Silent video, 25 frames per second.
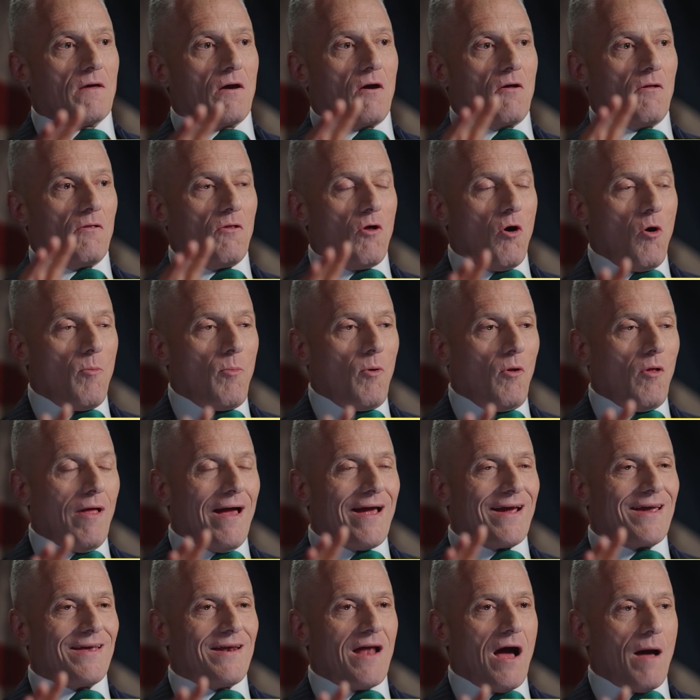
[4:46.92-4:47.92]
the global
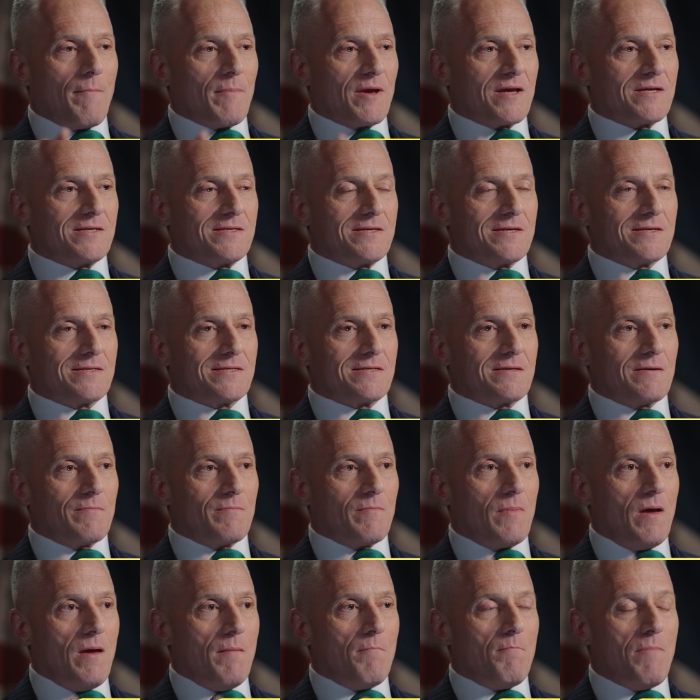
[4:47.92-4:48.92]
economic
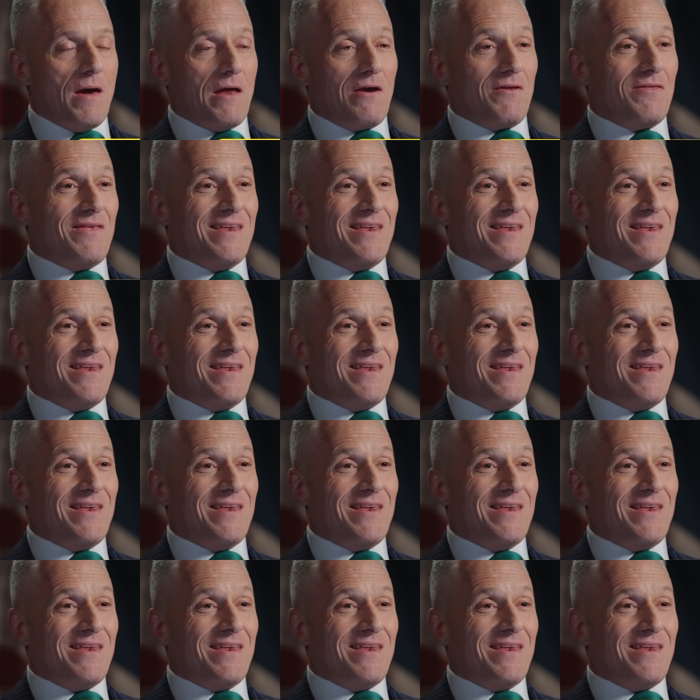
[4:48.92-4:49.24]
system better